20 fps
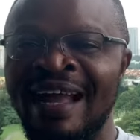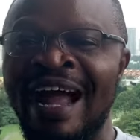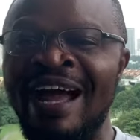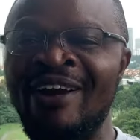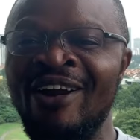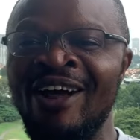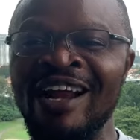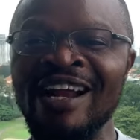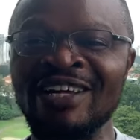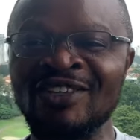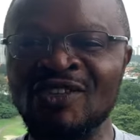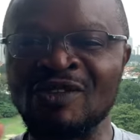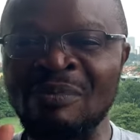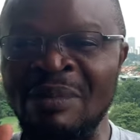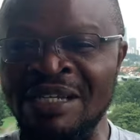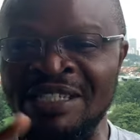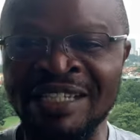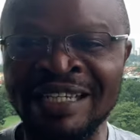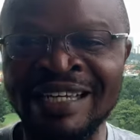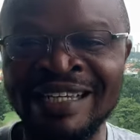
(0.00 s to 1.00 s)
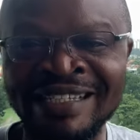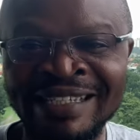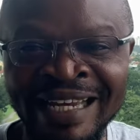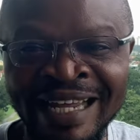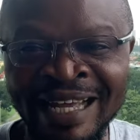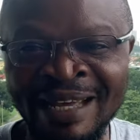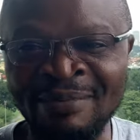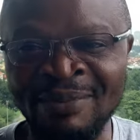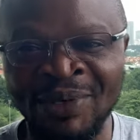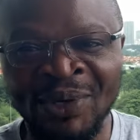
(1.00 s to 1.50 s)
I don't need to mention his
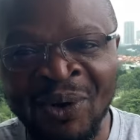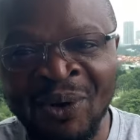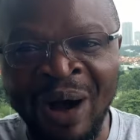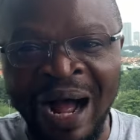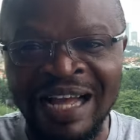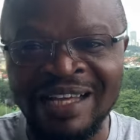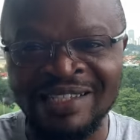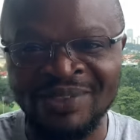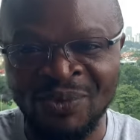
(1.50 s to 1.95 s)
name. You are